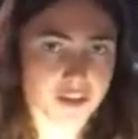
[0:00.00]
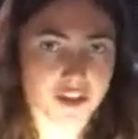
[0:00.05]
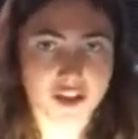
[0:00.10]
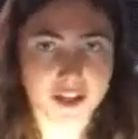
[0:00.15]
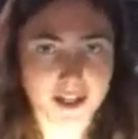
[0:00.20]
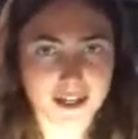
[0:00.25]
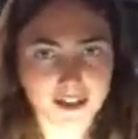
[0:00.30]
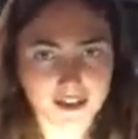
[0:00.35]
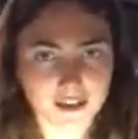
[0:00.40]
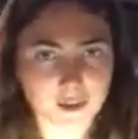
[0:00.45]
they're
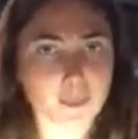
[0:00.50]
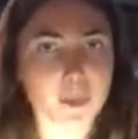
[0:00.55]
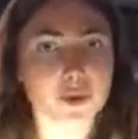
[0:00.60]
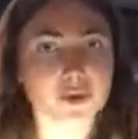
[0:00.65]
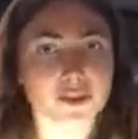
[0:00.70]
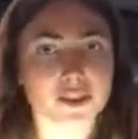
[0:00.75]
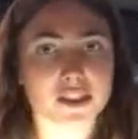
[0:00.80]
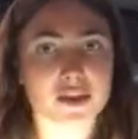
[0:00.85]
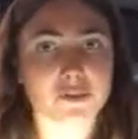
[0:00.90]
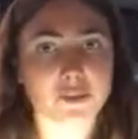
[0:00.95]
not
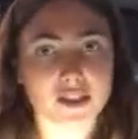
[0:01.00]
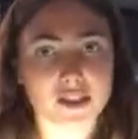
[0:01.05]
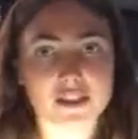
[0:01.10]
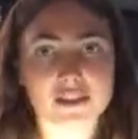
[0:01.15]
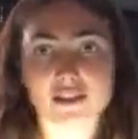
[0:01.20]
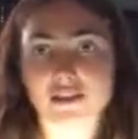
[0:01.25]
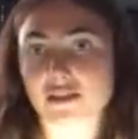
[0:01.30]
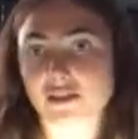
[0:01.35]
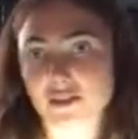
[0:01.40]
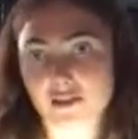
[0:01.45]
composing a
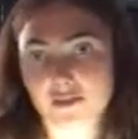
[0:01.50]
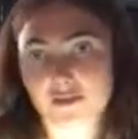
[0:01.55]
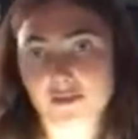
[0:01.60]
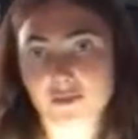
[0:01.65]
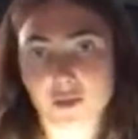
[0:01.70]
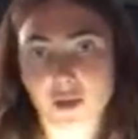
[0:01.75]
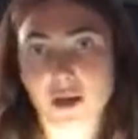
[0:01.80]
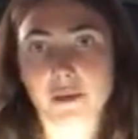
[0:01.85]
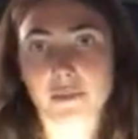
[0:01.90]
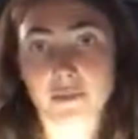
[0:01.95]
piece
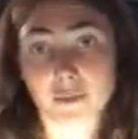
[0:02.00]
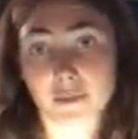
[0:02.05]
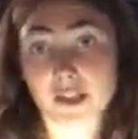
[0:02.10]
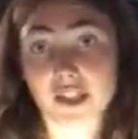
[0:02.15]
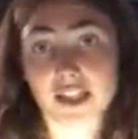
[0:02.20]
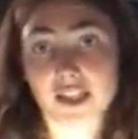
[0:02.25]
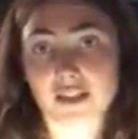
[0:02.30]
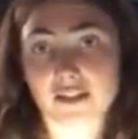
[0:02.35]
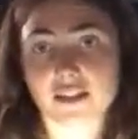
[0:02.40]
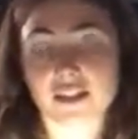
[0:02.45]

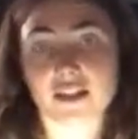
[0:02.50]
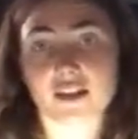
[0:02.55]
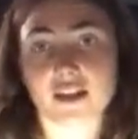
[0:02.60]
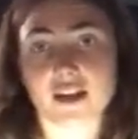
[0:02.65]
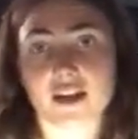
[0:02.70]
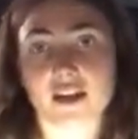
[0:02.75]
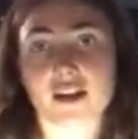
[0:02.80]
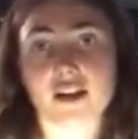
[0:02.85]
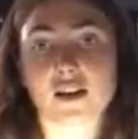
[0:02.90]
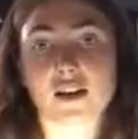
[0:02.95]

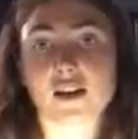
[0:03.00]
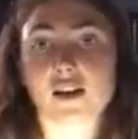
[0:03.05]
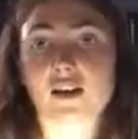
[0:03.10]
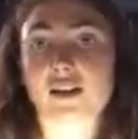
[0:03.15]
immediately.